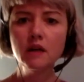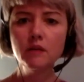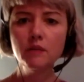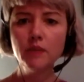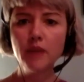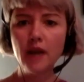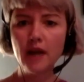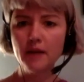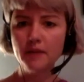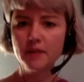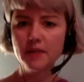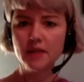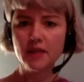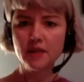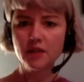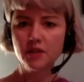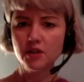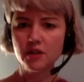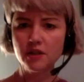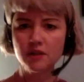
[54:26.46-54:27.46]
perhaps
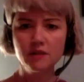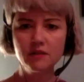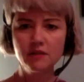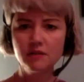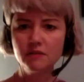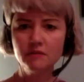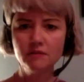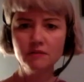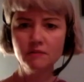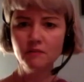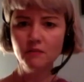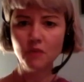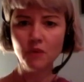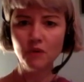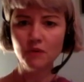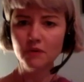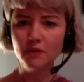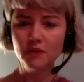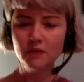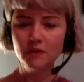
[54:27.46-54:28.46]
that's just what
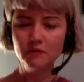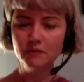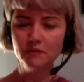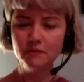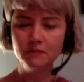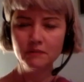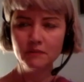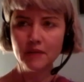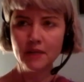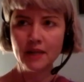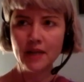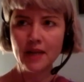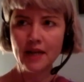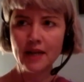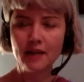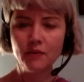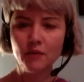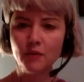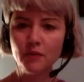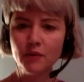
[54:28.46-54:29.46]

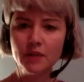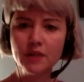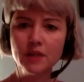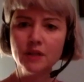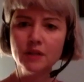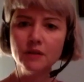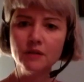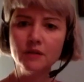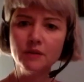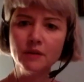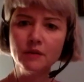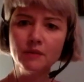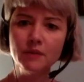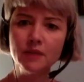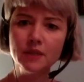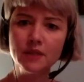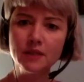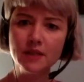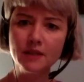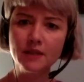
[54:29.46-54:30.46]
innately what we do we, we
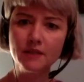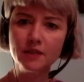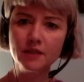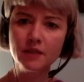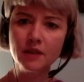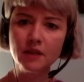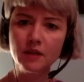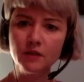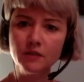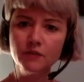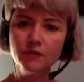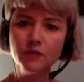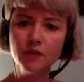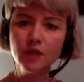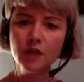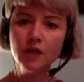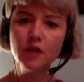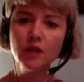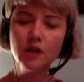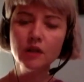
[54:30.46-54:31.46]
just have to kind of
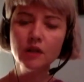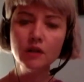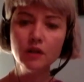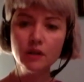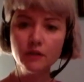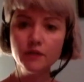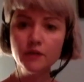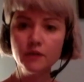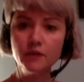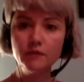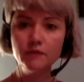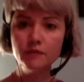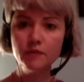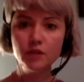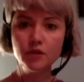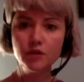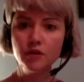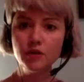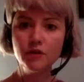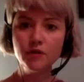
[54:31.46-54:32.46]
look for the
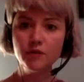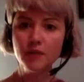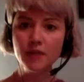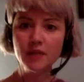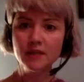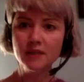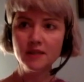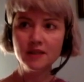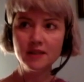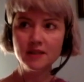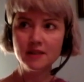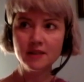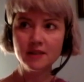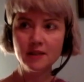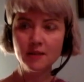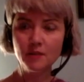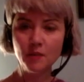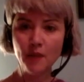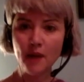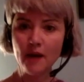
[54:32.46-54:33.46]
truth because it doesn't
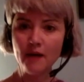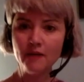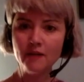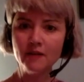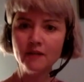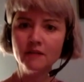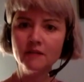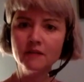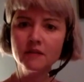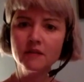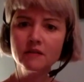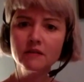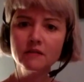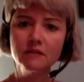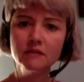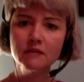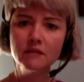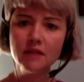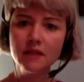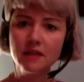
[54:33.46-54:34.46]
seem apparent
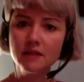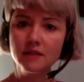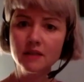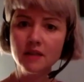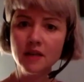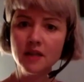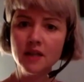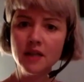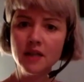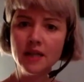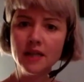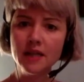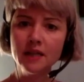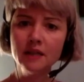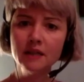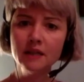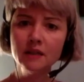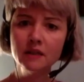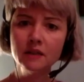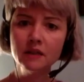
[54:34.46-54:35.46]

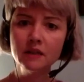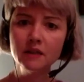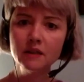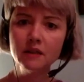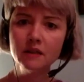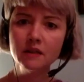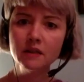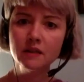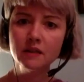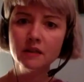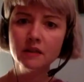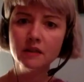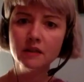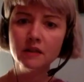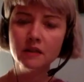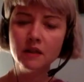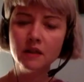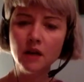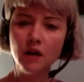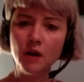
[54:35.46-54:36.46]
externally
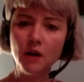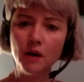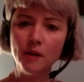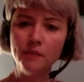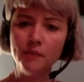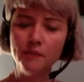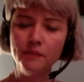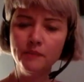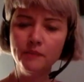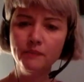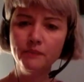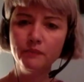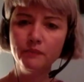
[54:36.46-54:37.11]
um,